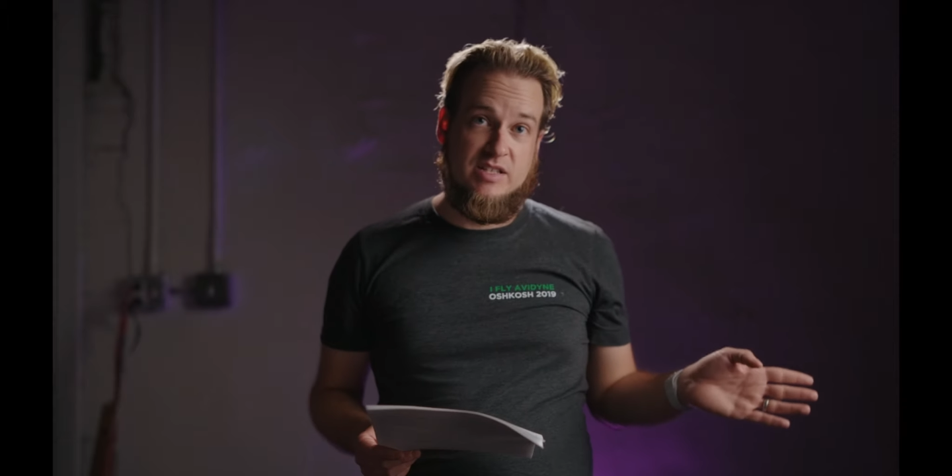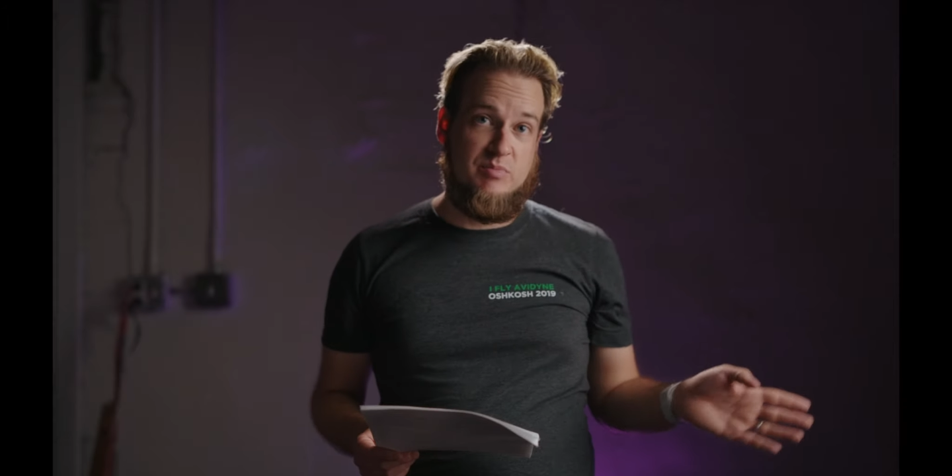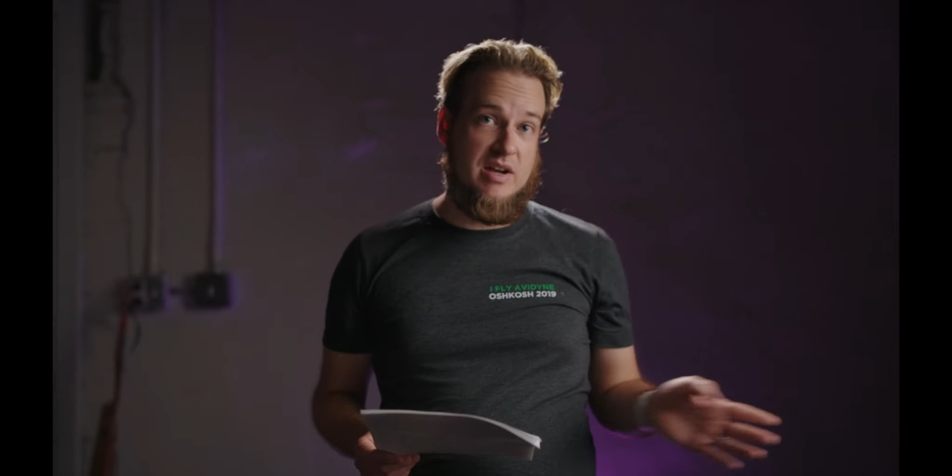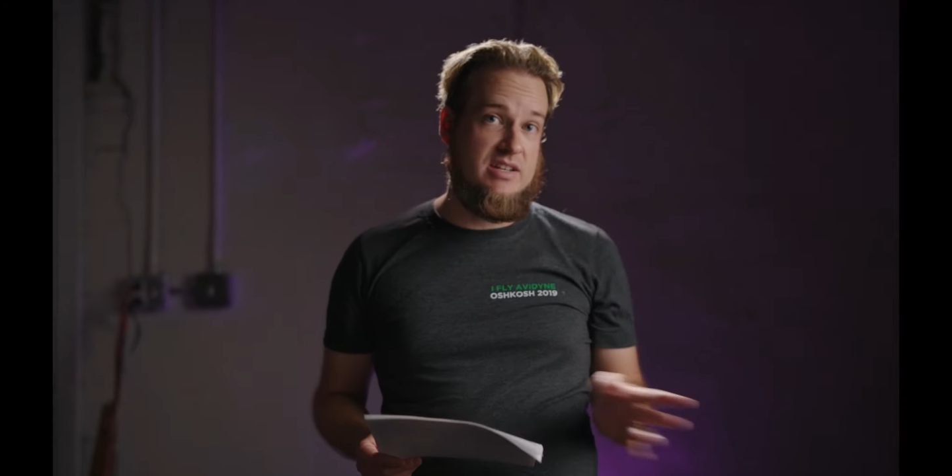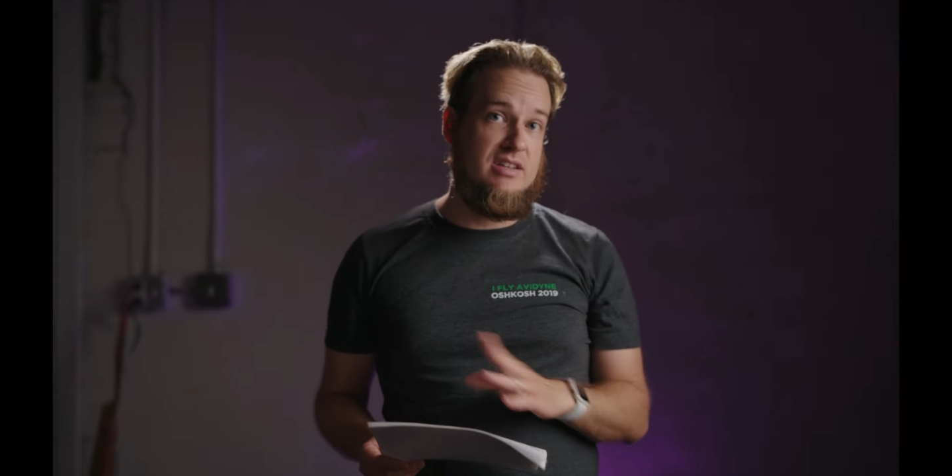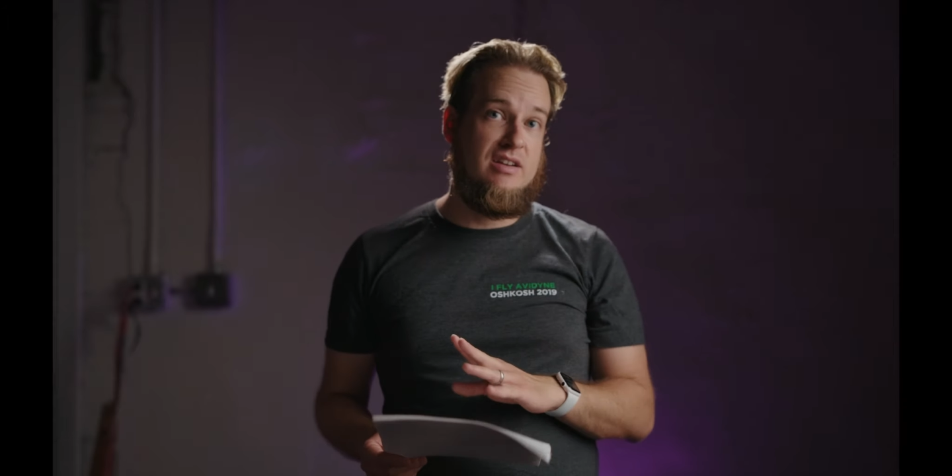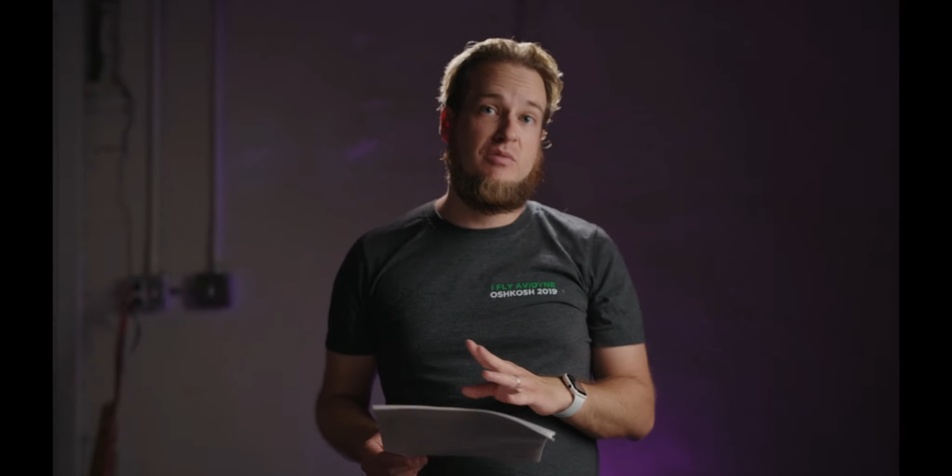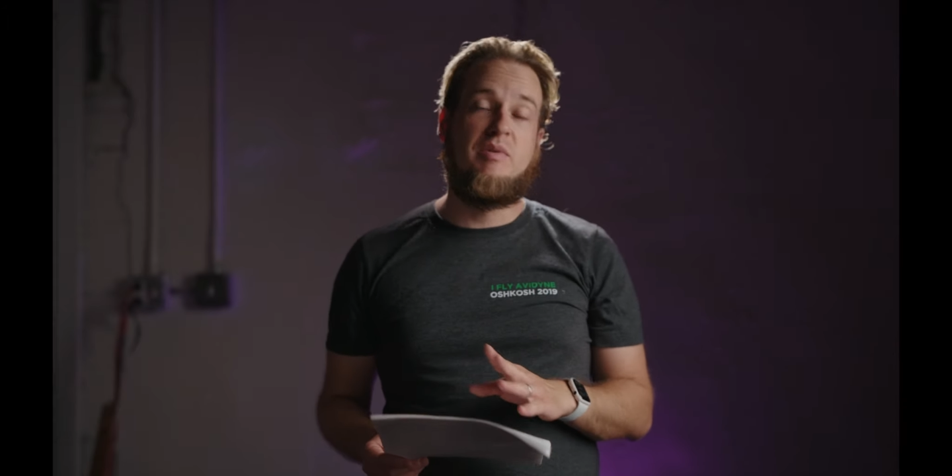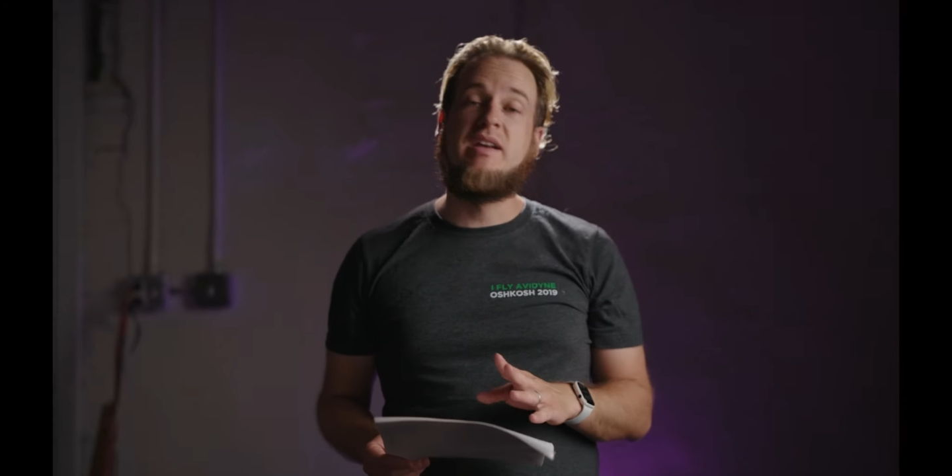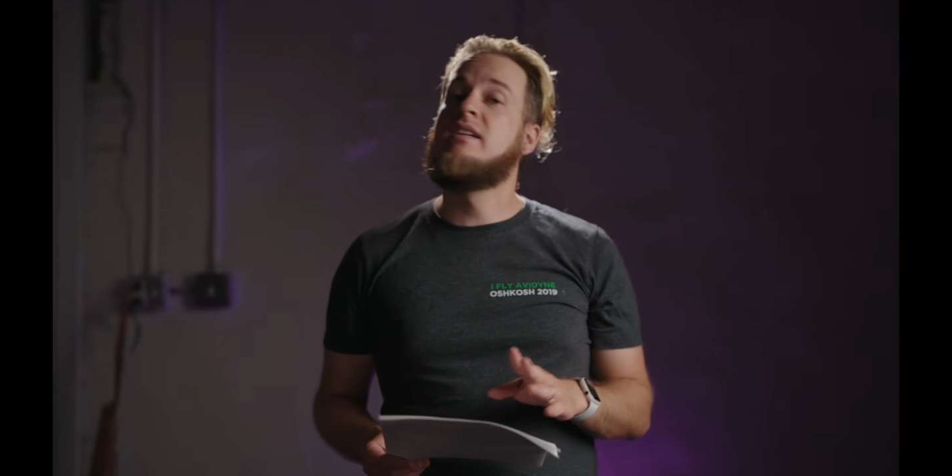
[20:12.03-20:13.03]
inspected in
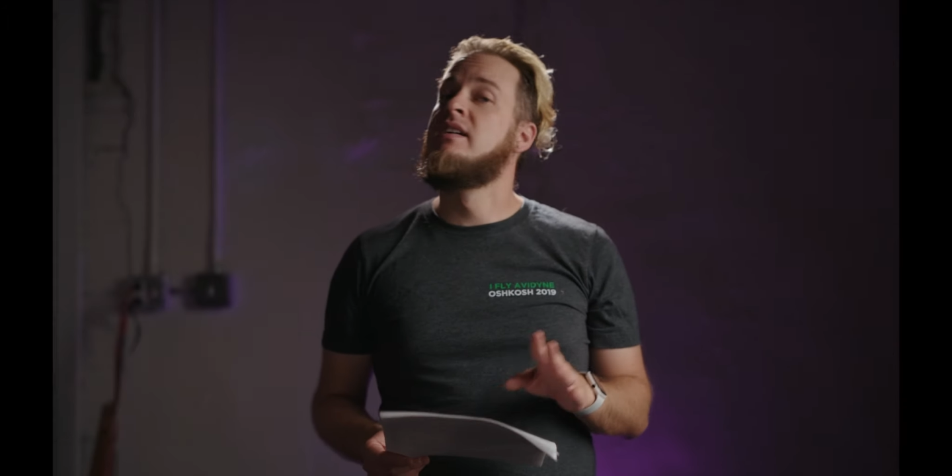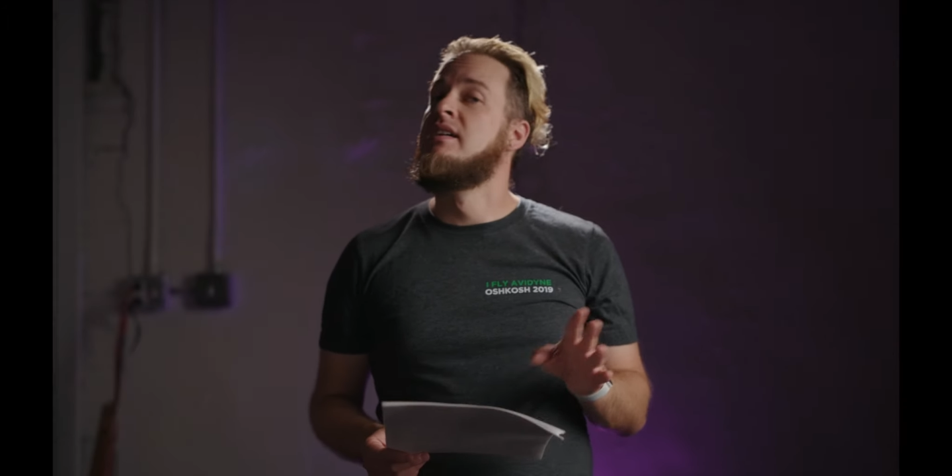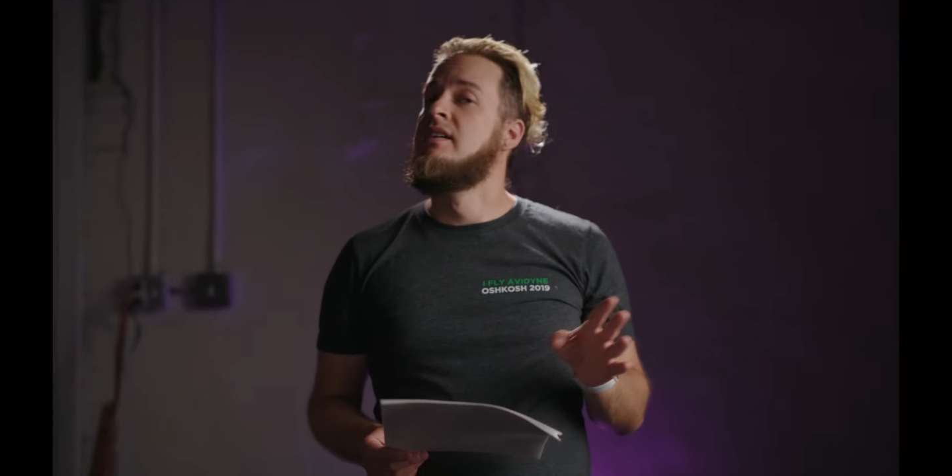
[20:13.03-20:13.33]
a week,